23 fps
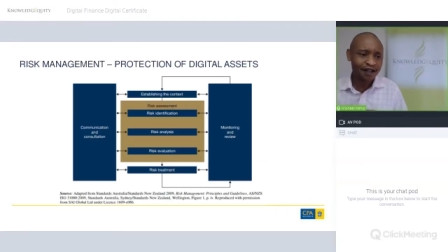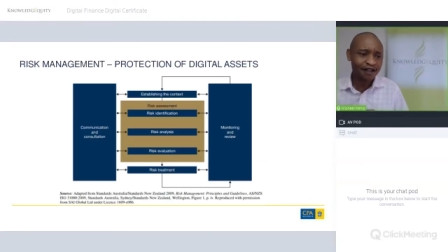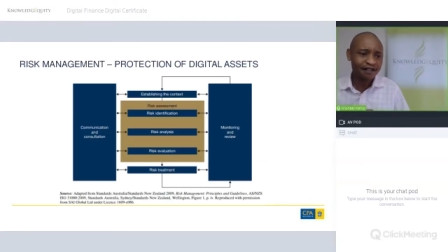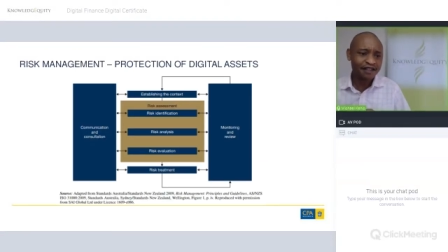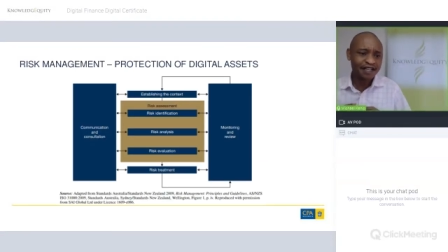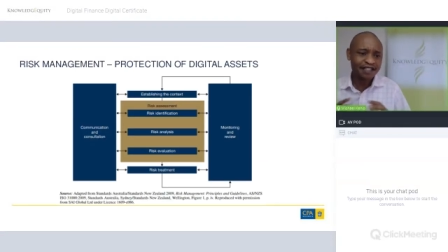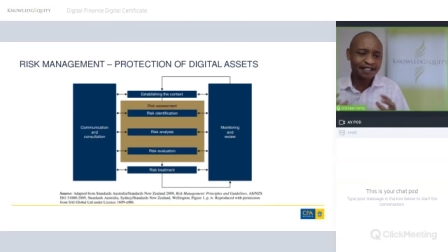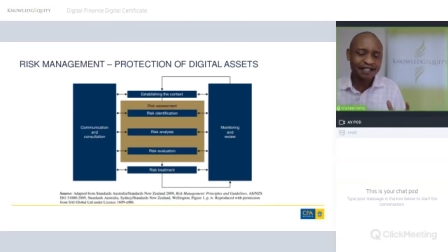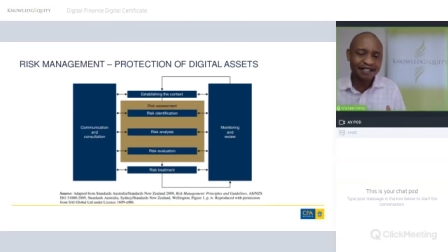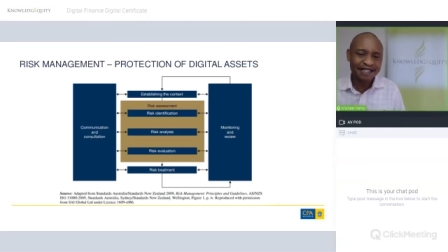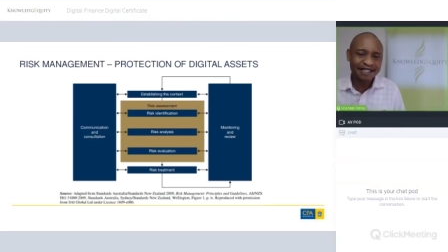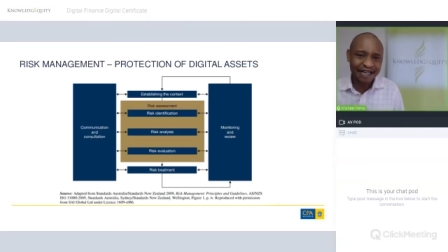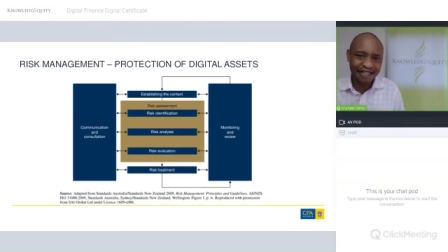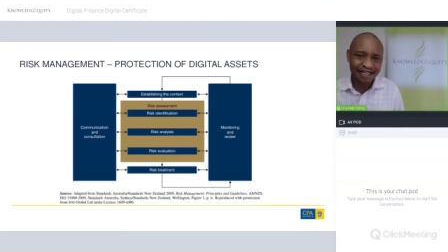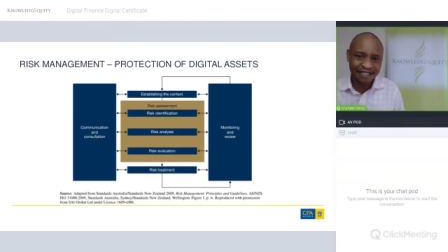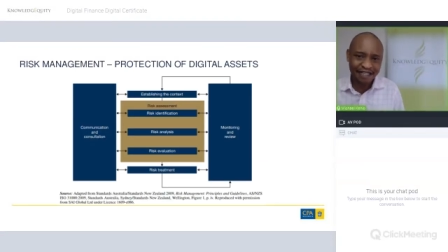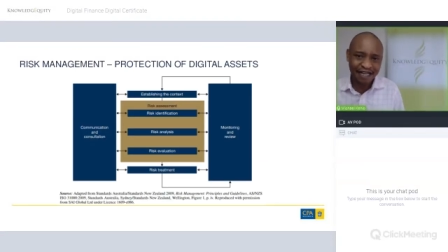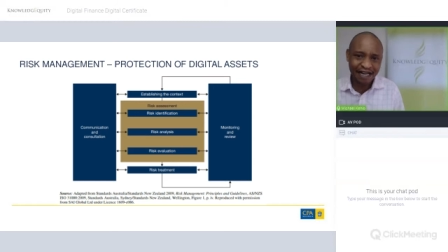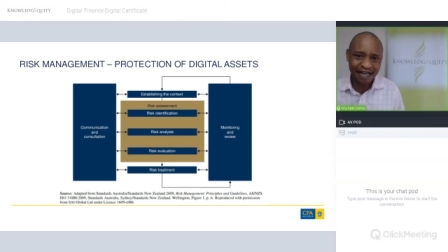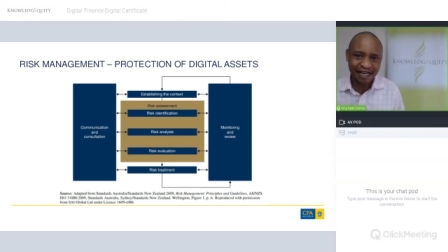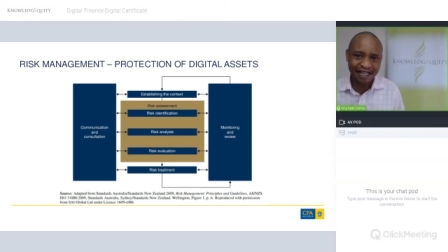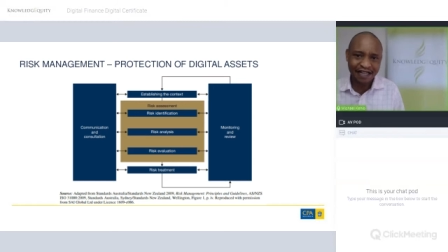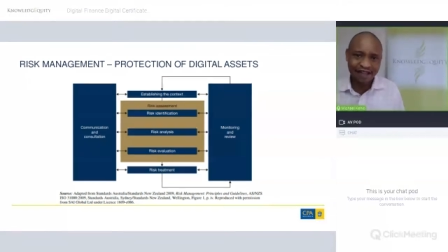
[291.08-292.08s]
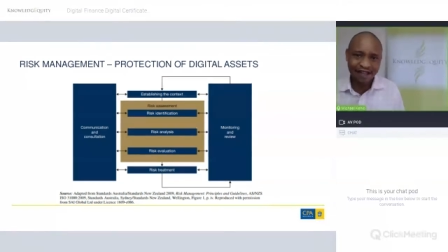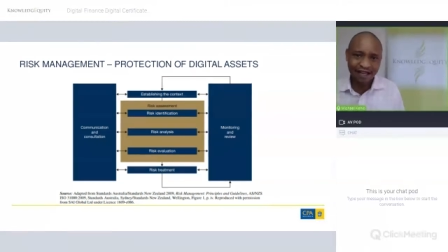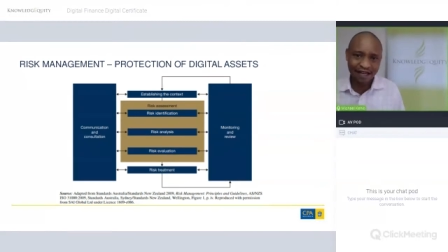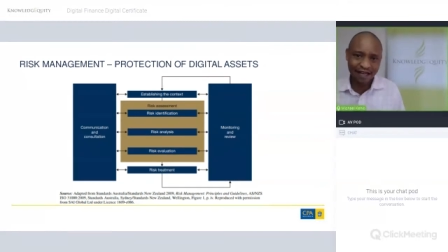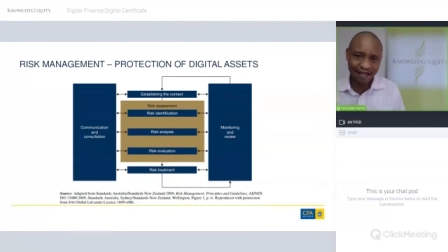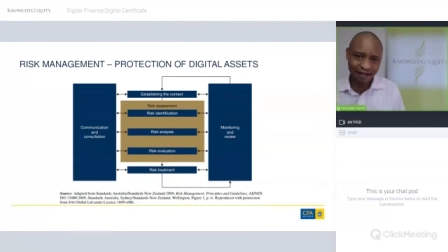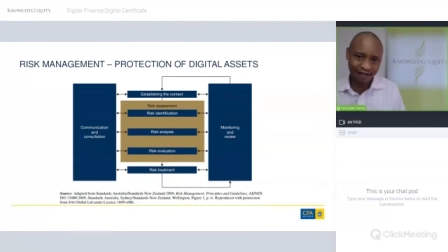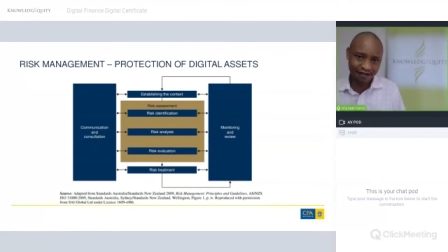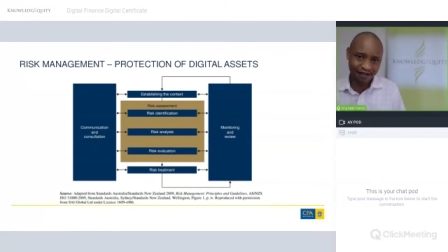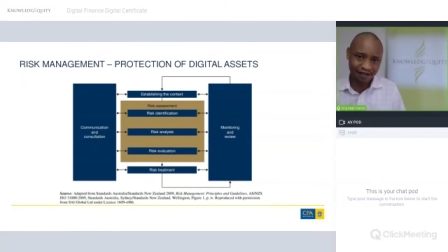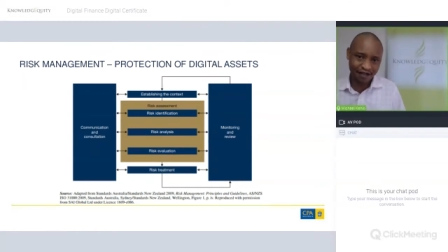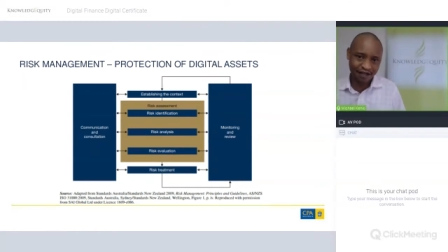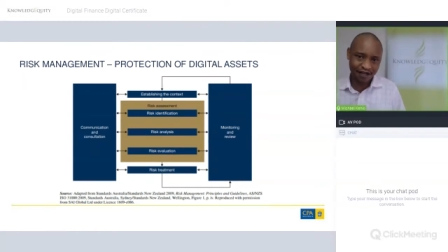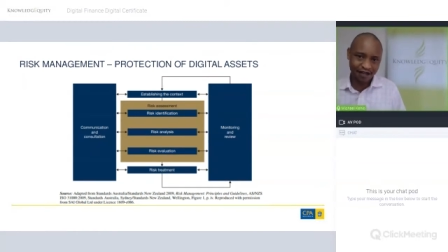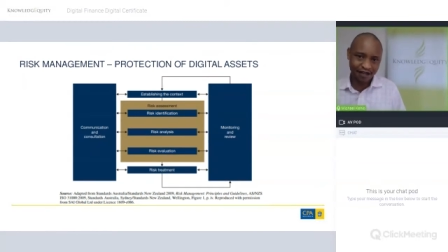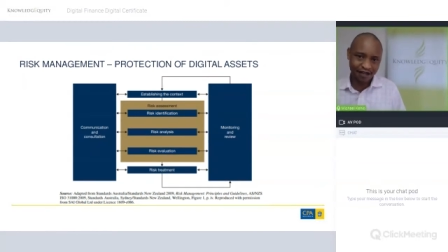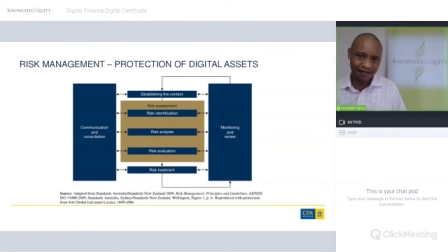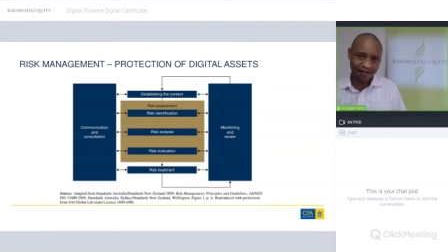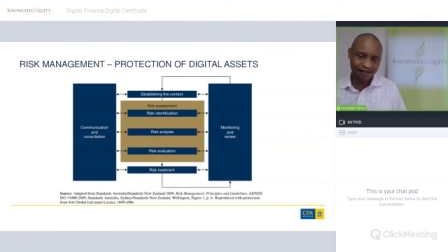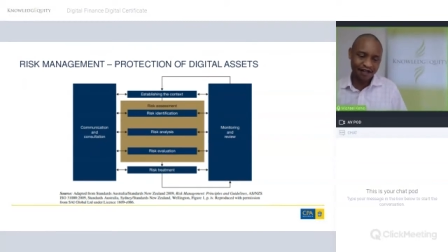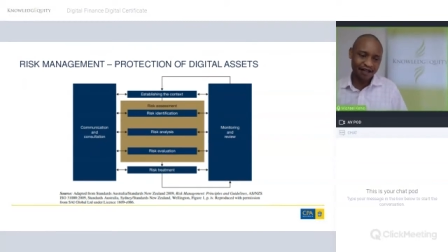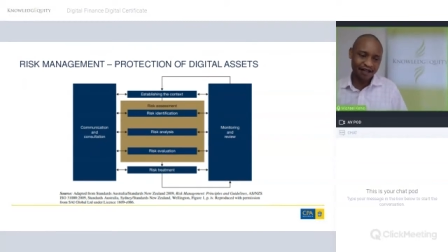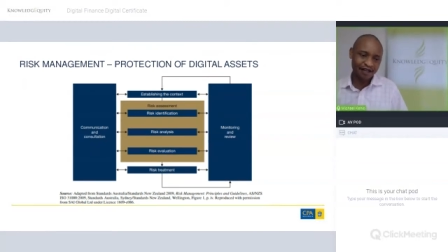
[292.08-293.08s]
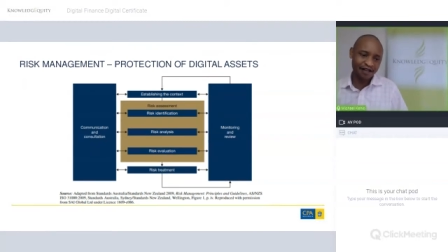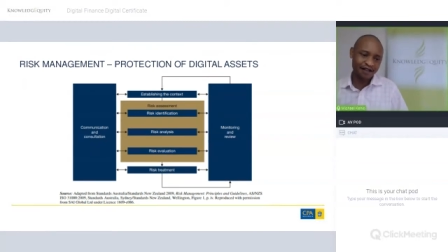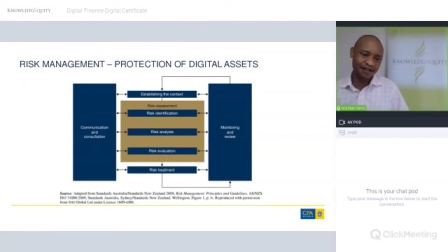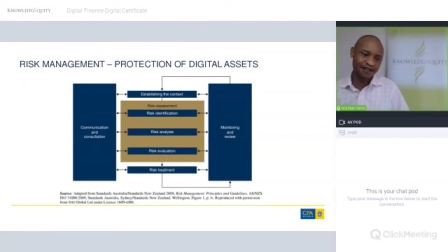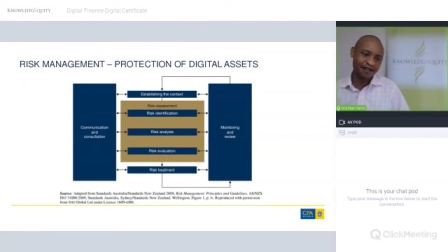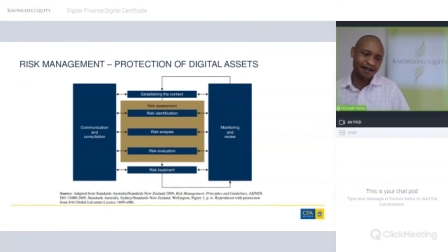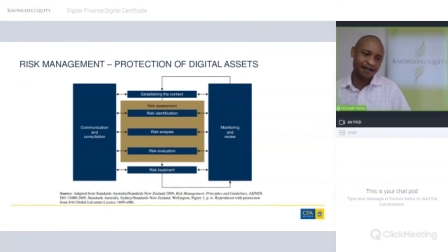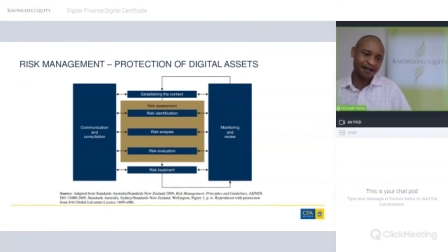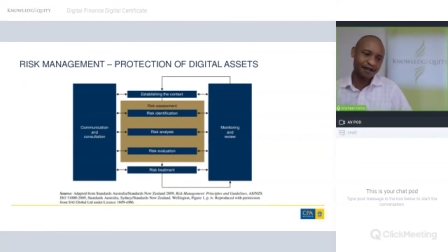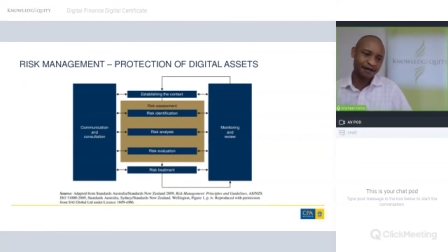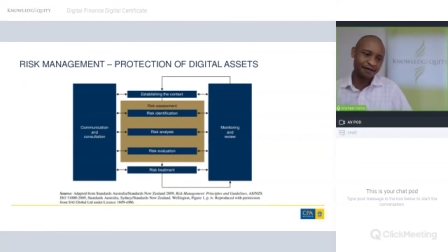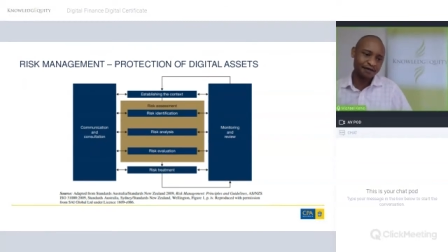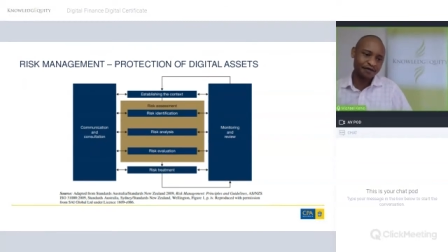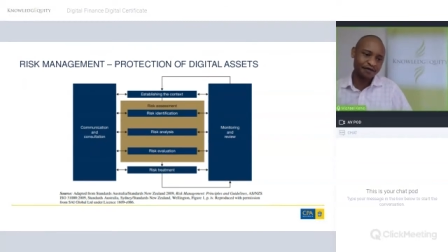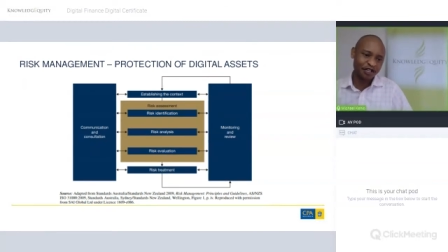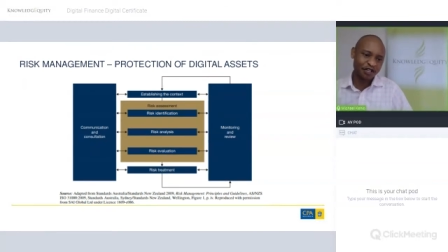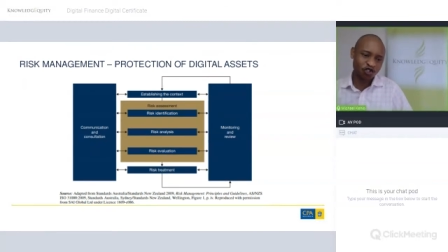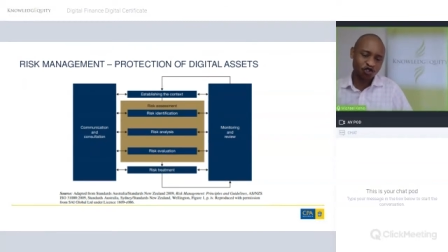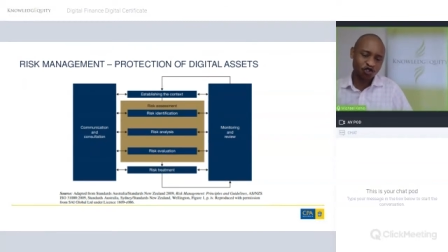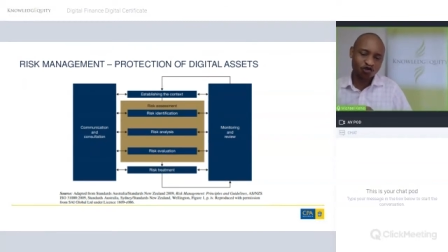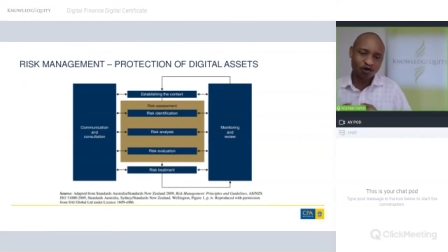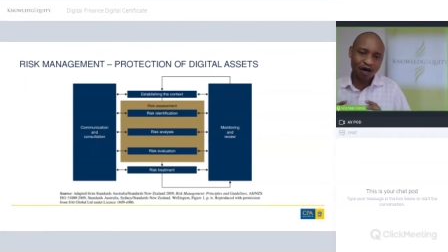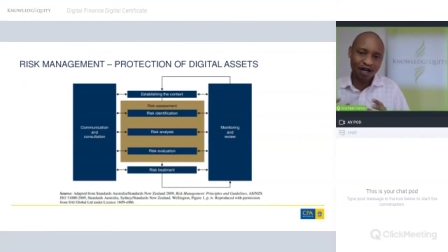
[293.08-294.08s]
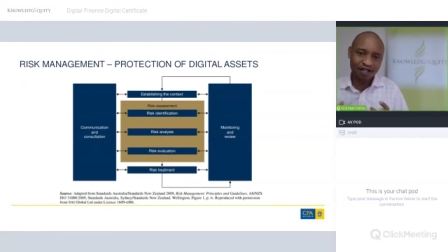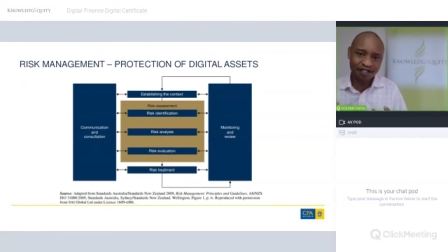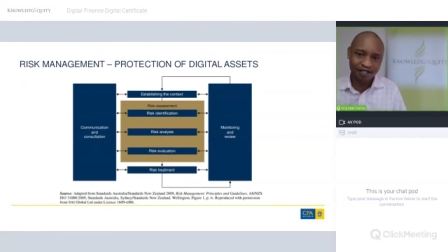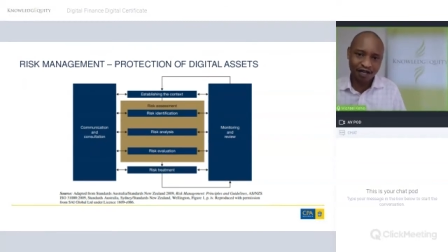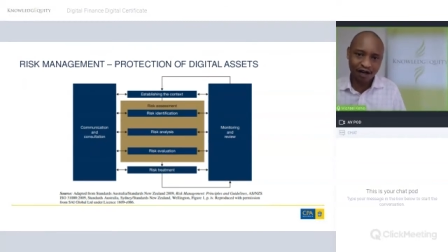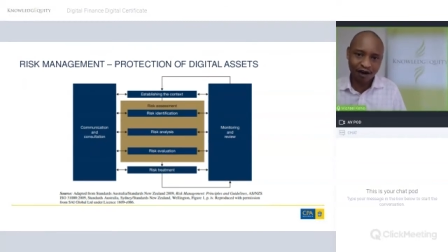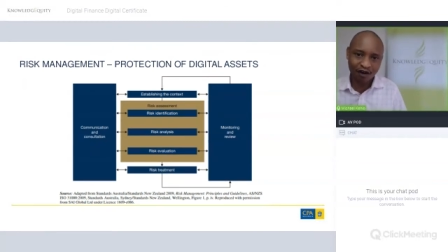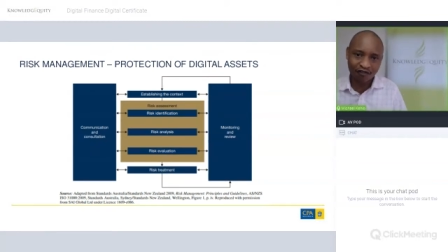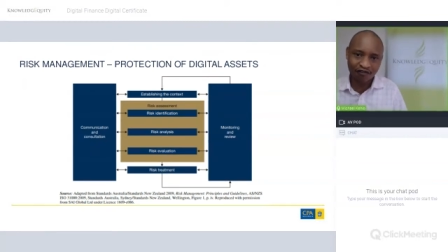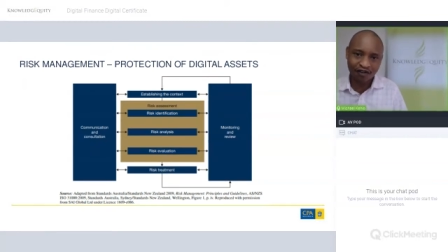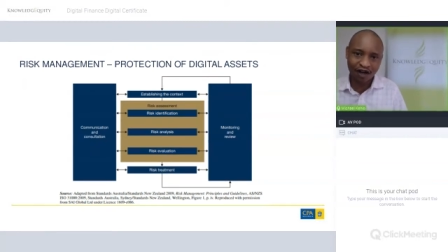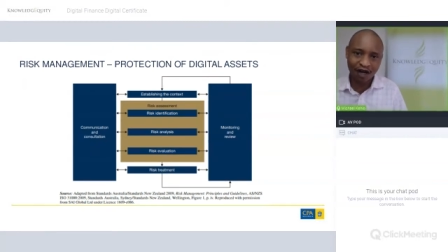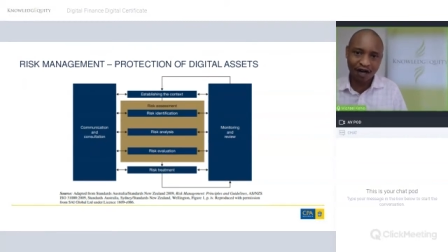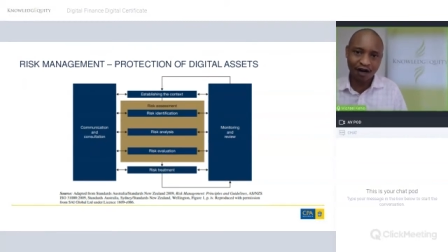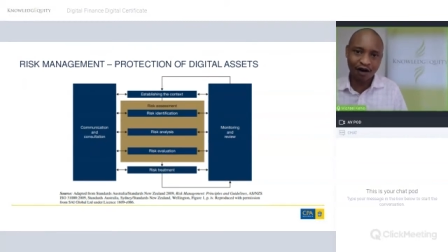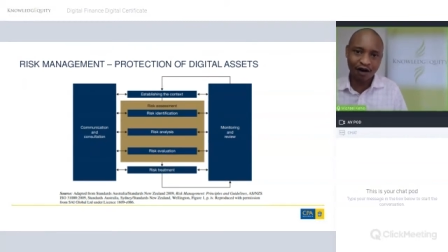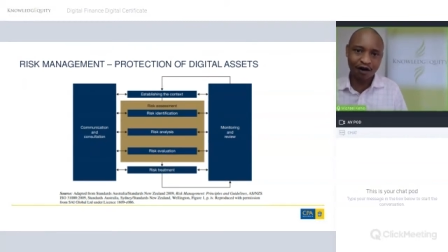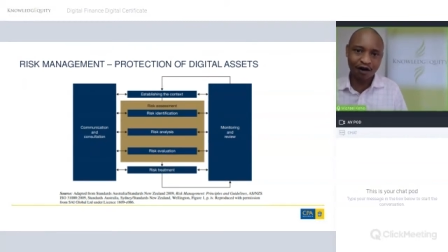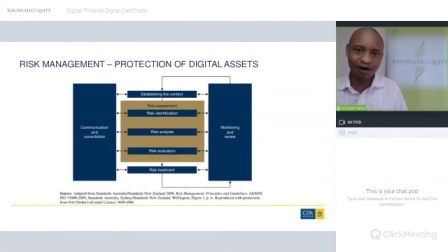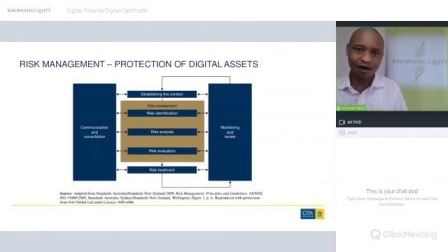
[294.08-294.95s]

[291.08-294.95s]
This is ideally the structure of a